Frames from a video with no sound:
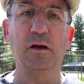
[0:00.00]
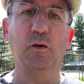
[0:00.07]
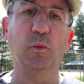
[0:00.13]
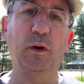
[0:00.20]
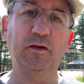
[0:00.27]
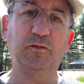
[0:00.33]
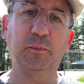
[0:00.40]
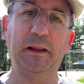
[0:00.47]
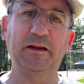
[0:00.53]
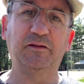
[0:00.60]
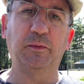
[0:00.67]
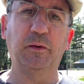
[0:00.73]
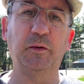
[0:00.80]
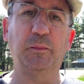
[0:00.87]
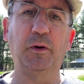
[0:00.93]
West
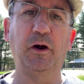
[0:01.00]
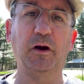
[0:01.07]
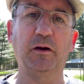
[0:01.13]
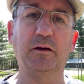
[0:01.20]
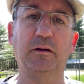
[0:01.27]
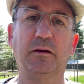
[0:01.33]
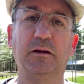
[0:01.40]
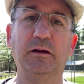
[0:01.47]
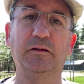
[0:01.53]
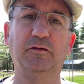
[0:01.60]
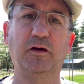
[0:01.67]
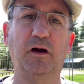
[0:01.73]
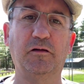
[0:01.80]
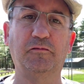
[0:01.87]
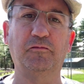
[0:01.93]
Plattsburgh Park is
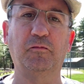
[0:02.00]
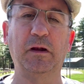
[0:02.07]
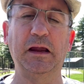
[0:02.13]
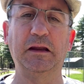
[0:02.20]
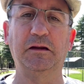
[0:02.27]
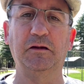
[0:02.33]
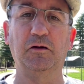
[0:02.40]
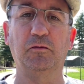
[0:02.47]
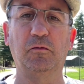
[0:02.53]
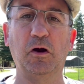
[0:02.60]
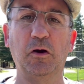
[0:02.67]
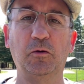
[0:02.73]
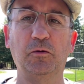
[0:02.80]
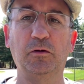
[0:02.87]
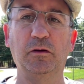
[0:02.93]
off Rand Hill
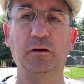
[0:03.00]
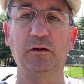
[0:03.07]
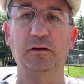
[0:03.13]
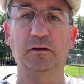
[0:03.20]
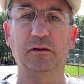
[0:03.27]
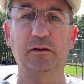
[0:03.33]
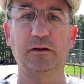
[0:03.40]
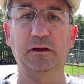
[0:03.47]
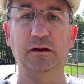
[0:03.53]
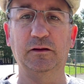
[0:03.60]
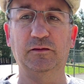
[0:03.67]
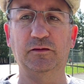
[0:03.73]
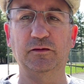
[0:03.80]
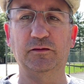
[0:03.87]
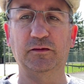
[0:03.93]
Road.
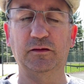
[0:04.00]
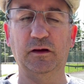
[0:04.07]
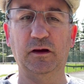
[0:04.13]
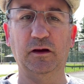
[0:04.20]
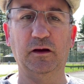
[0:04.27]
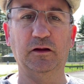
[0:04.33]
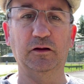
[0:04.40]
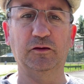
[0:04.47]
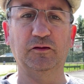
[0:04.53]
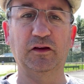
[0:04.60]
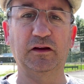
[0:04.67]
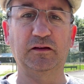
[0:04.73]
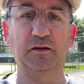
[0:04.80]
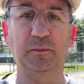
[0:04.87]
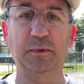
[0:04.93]
This is looks
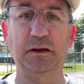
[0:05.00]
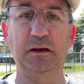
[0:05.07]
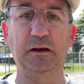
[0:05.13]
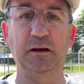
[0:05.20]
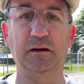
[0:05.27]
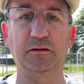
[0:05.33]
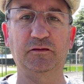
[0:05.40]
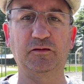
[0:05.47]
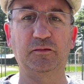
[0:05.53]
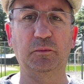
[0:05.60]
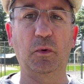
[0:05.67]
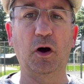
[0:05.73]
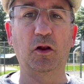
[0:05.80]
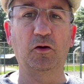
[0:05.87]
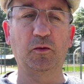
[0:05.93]
like to be a
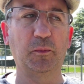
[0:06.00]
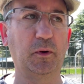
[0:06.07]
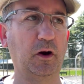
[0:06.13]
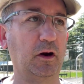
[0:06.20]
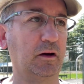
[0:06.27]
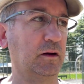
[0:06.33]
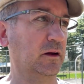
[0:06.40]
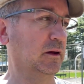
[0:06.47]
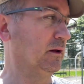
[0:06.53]
smaller park.